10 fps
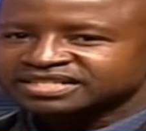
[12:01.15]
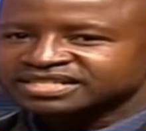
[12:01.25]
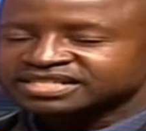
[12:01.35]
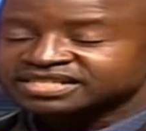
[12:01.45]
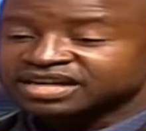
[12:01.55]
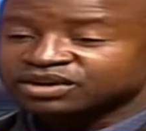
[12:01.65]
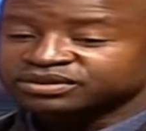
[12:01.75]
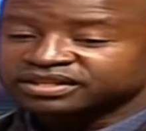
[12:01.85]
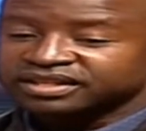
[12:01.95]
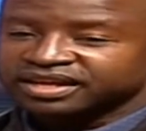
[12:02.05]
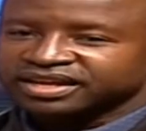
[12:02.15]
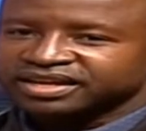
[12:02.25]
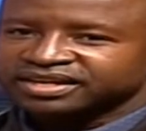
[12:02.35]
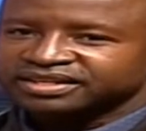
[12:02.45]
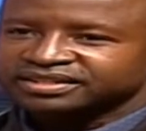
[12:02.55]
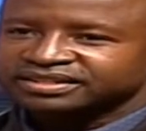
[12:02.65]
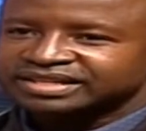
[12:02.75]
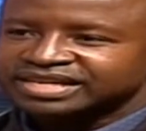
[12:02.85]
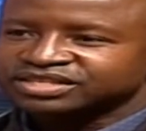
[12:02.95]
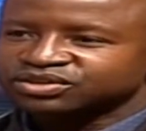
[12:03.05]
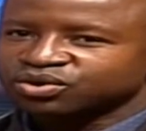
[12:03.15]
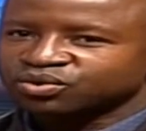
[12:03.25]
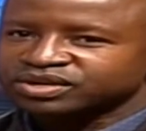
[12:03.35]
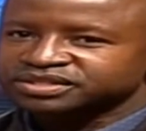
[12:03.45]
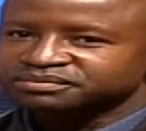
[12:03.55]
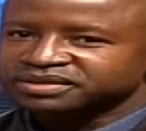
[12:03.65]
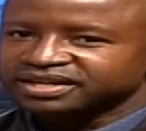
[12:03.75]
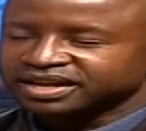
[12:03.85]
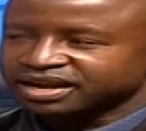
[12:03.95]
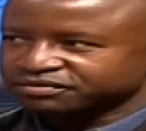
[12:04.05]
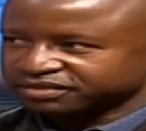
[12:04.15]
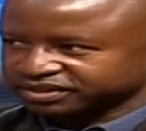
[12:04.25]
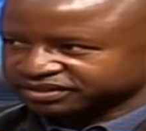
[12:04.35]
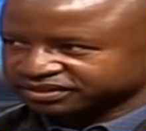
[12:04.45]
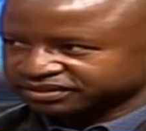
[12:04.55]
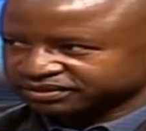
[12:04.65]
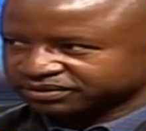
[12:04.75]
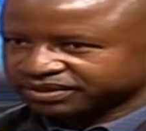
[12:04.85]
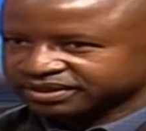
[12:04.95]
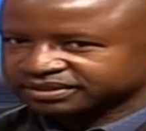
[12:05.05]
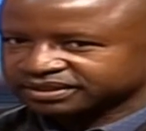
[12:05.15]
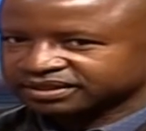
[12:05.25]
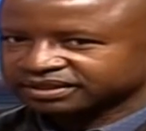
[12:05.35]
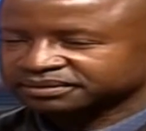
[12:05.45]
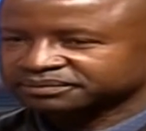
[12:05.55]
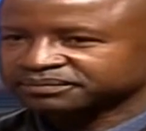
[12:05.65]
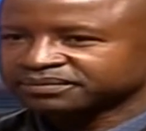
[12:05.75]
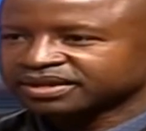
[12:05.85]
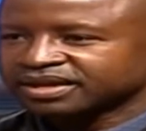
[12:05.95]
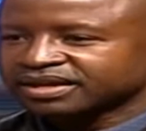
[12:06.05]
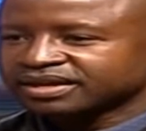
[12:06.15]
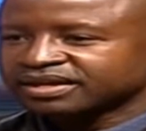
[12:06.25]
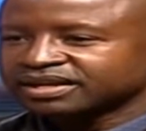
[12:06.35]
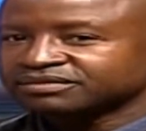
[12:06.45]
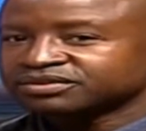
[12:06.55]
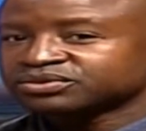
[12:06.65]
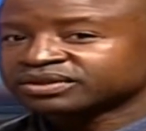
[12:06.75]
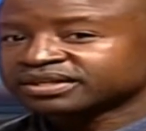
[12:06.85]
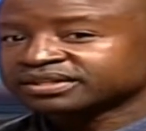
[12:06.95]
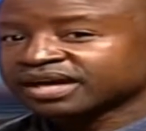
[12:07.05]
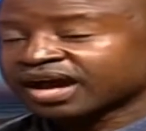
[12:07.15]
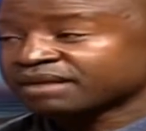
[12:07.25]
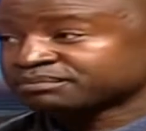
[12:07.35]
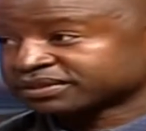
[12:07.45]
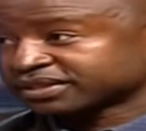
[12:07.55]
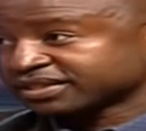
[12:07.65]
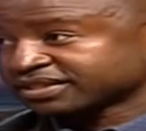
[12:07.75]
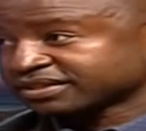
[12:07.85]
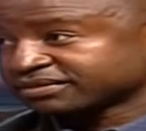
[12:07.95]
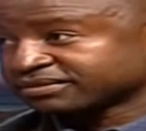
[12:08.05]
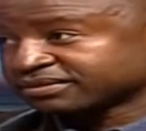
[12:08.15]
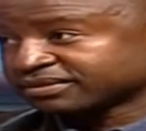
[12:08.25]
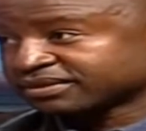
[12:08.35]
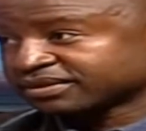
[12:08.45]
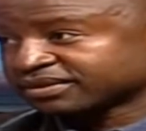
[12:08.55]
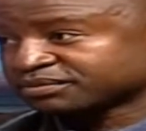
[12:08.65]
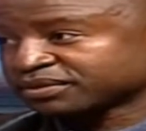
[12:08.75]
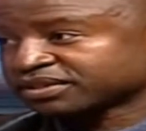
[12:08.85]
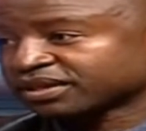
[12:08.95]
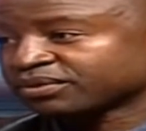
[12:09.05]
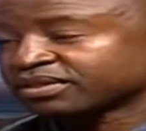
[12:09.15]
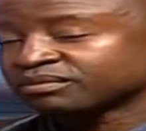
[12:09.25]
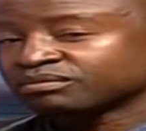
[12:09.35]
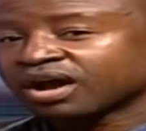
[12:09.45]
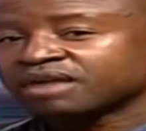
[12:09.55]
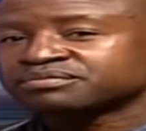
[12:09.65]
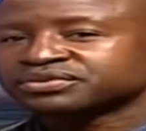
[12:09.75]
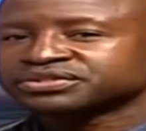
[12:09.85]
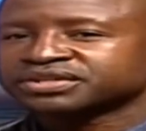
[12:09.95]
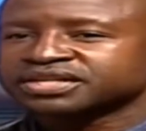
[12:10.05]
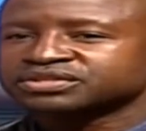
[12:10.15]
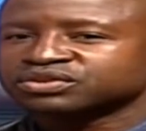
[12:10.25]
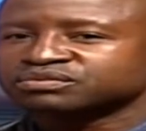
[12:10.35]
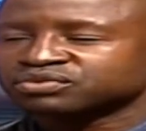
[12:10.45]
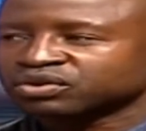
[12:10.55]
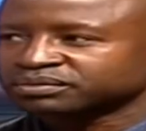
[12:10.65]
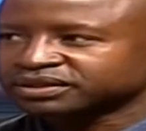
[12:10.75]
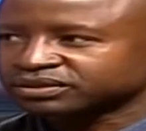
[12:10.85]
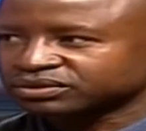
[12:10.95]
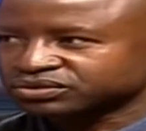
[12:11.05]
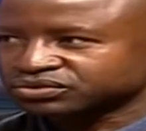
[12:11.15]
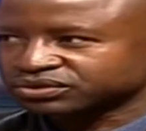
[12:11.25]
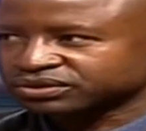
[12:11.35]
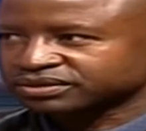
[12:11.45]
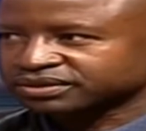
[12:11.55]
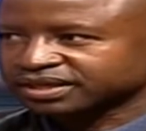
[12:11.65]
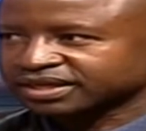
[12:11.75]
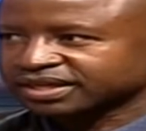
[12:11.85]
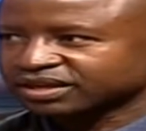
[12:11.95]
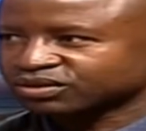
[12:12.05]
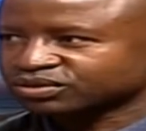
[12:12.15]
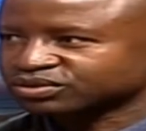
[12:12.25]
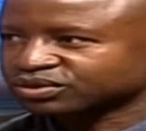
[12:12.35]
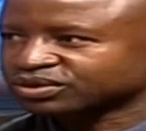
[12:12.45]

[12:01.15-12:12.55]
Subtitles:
sound in the ear doesn't always mean ear infection, all right? Individuals that are hypertensive, especially when the blood pressure is not properly controlled, that can also